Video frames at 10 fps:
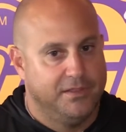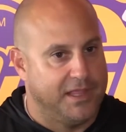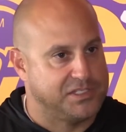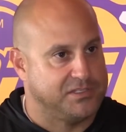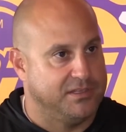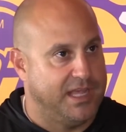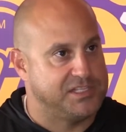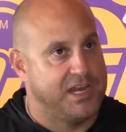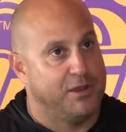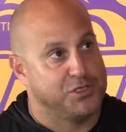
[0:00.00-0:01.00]

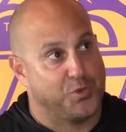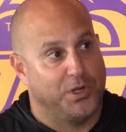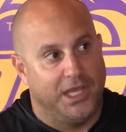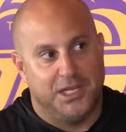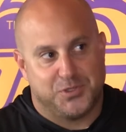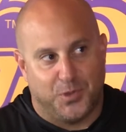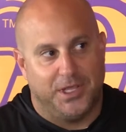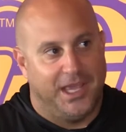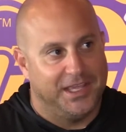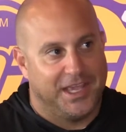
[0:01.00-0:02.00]
That's now a
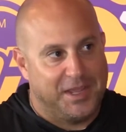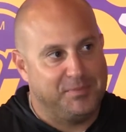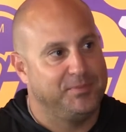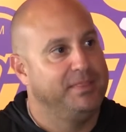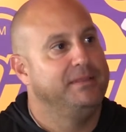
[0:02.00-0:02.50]
28-28 game.